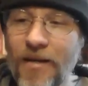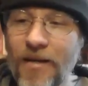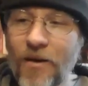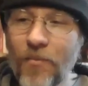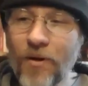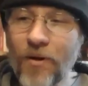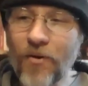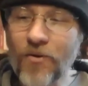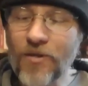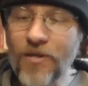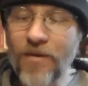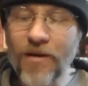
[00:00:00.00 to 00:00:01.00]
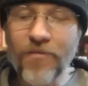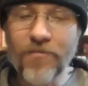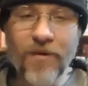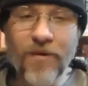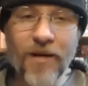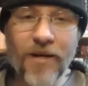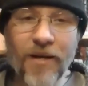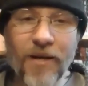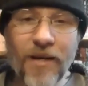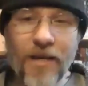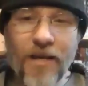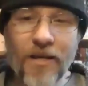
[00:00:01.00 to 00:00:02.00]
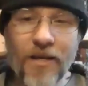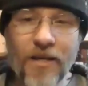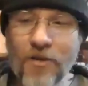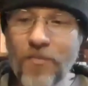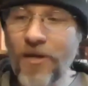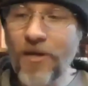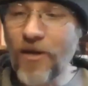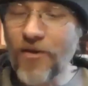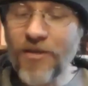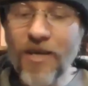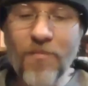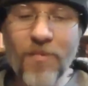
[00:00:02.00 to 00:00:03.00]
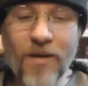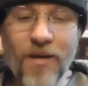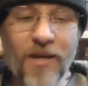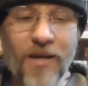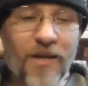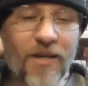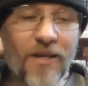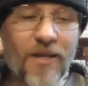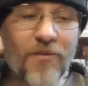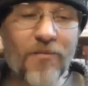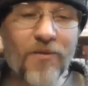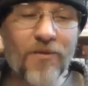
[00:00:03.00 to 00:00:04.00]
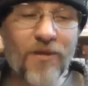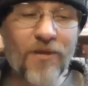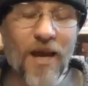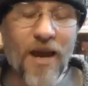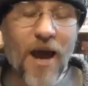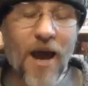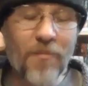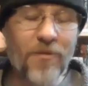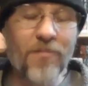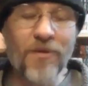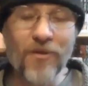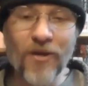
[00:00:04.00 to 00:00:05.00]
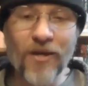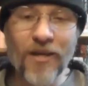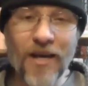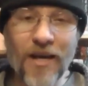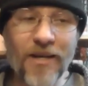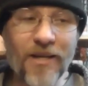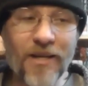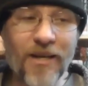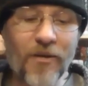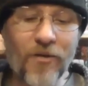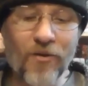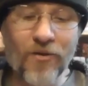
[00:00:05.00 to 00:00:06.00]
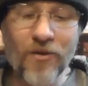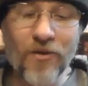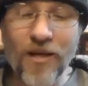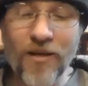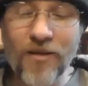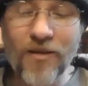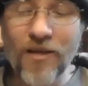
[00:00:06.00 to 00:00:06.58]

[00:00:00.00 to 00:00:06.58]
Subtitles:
I want to go see if I can find." And then somebody else came in, and he happened to be looking at it, and I looked at it.